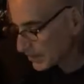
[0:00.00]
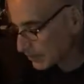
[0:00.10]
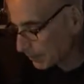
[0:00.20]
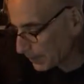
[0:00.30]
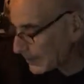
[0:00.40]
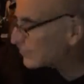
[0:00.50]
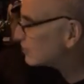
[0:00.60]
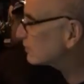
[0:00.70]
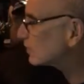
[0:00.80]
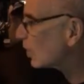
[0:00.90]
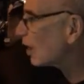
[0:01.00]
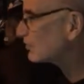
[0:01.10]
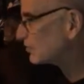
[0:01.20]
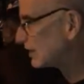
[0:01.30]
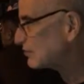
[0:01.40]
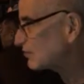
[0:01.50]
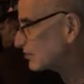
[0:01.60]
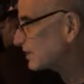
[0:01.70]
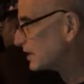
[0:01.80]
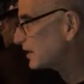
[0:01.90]
There's a piece of lost
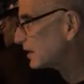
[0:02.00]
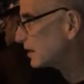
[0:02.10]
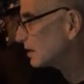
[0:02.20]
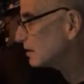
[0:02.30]
history here.